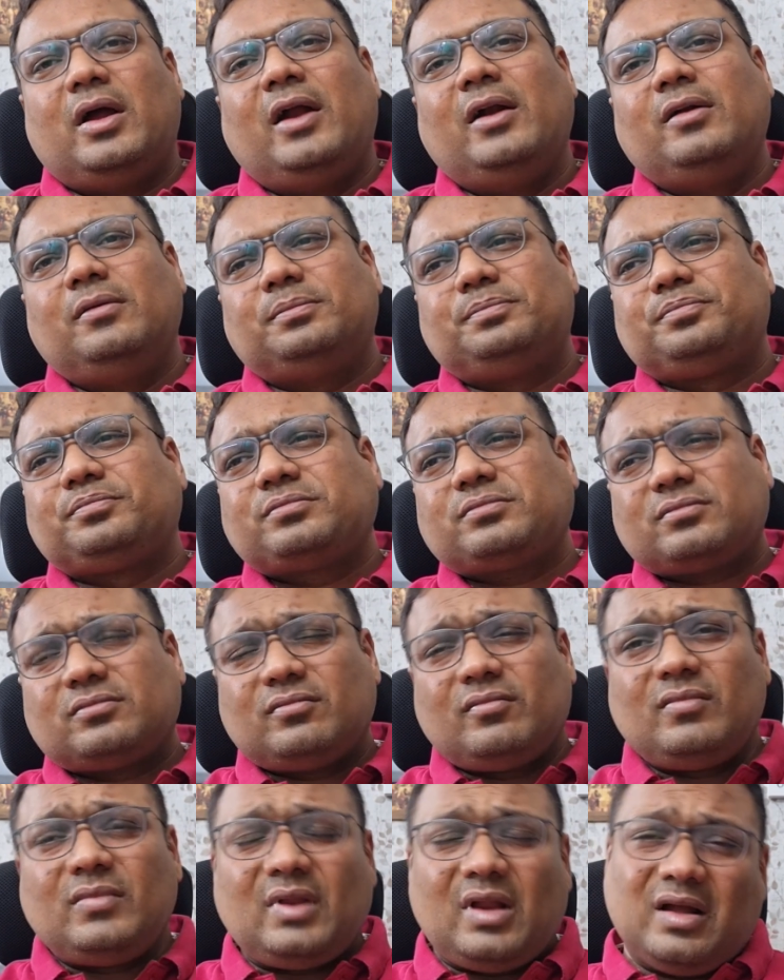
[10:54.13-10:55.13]

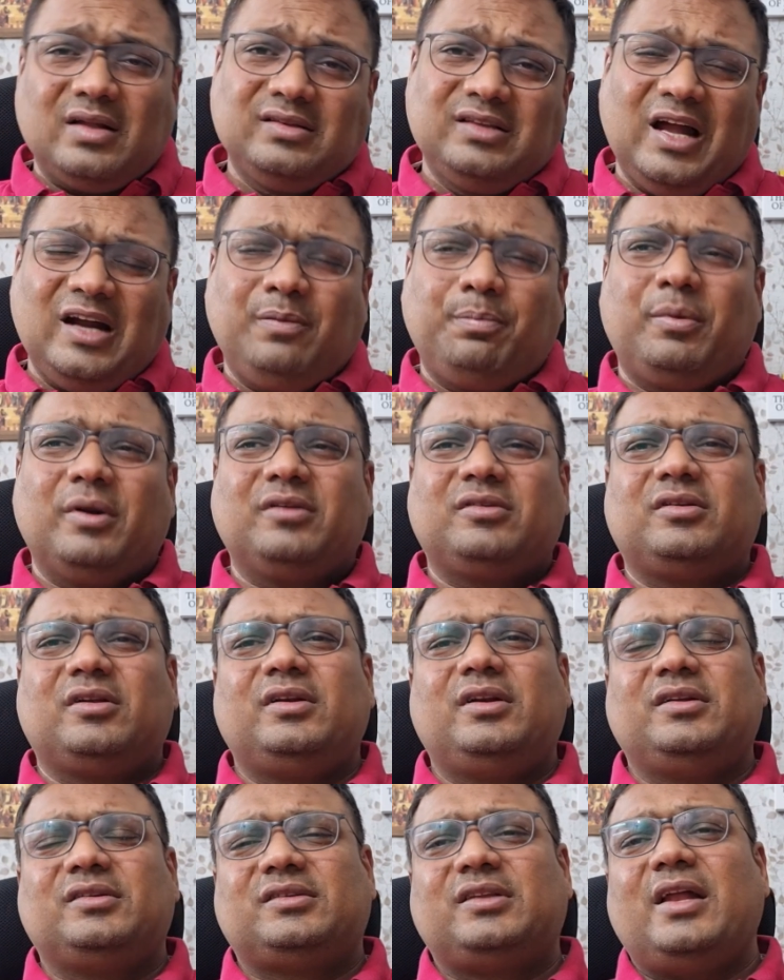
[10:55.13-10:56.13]
and that
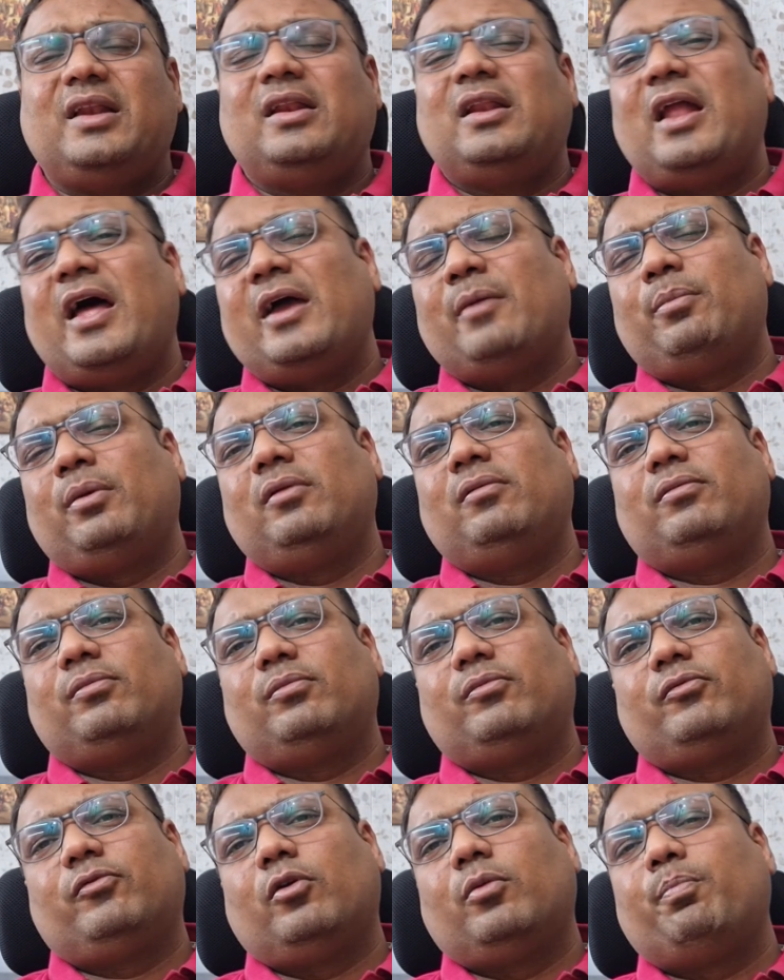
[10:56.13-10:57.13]
person is then liable
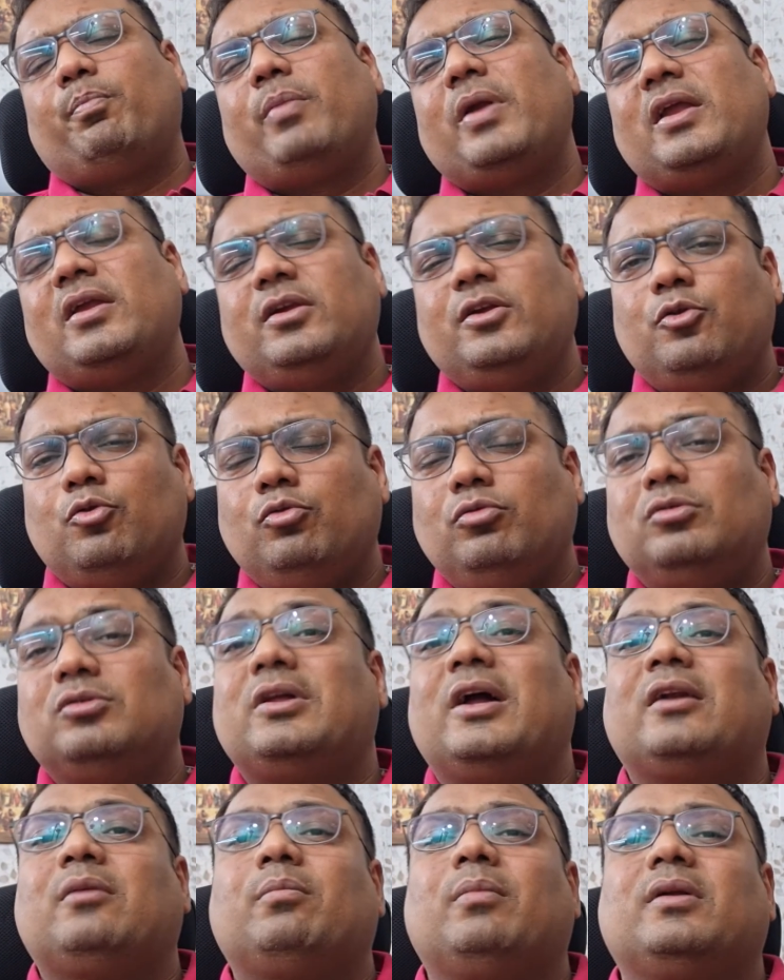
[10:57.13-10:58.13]
for paying you
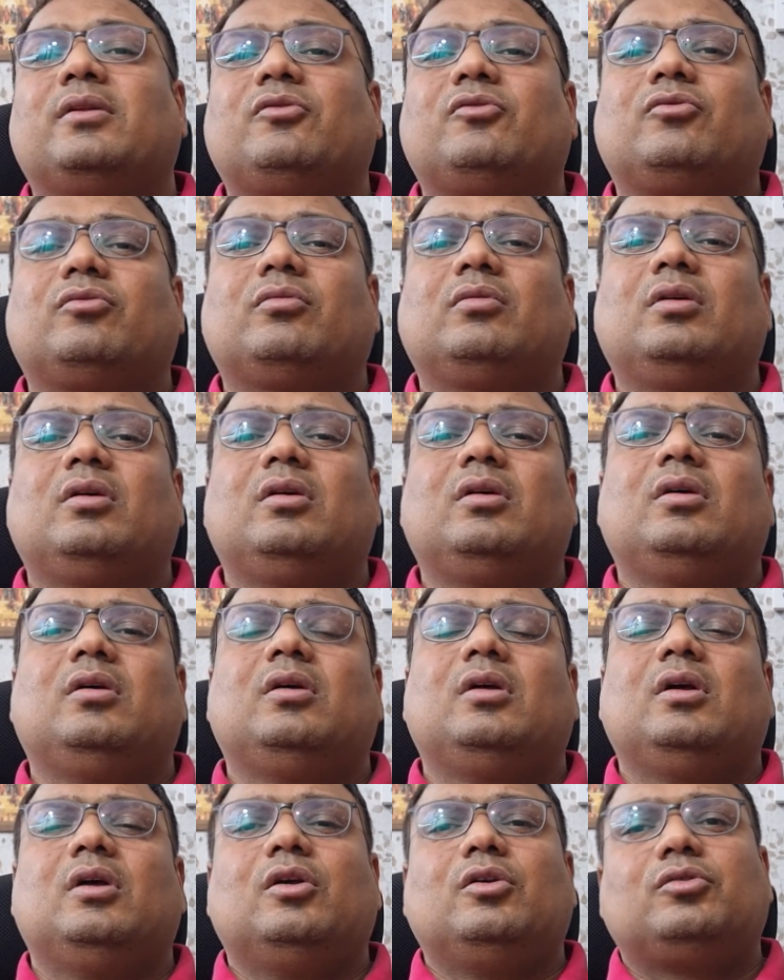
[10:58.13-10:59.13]
that much.
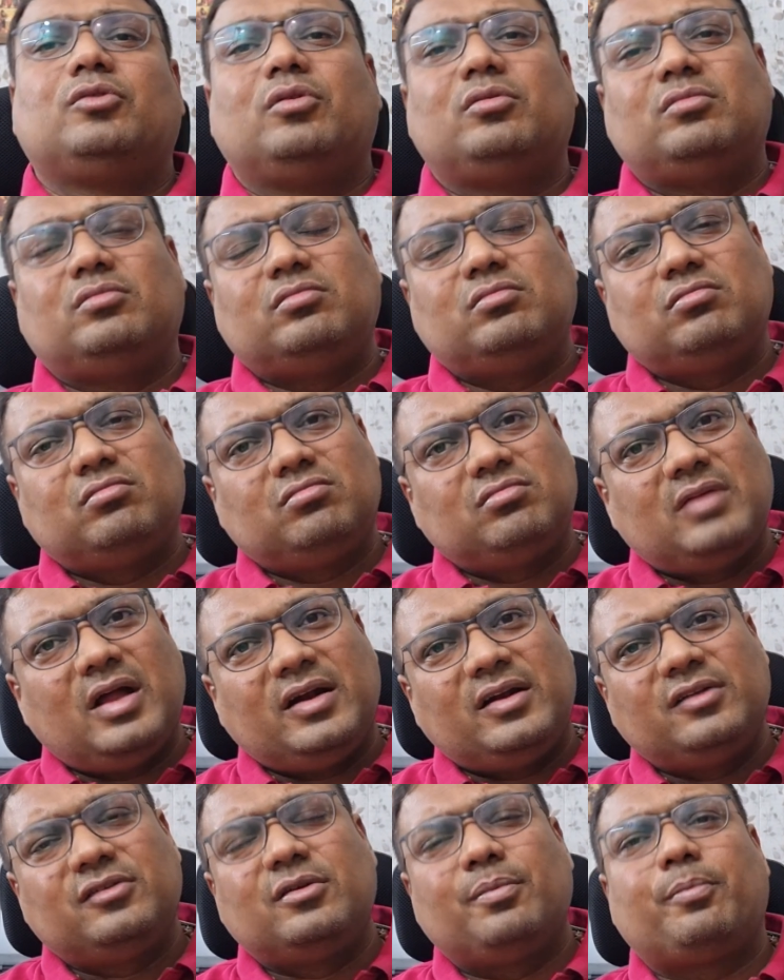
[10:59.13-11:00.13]
So
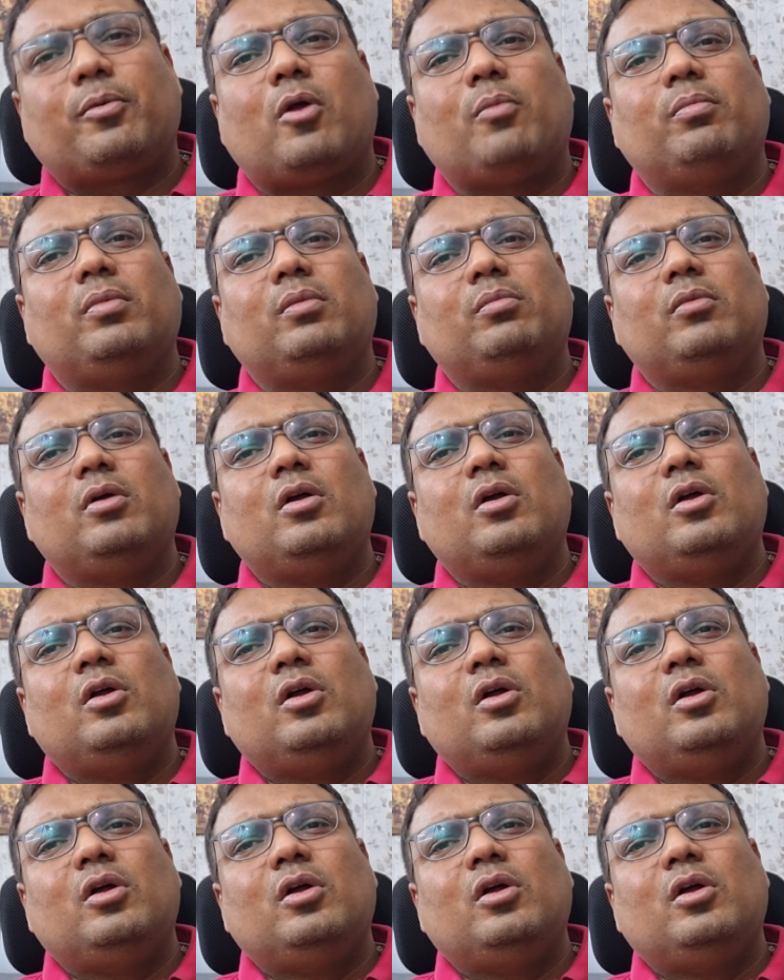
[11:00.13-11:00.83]
that is a problem.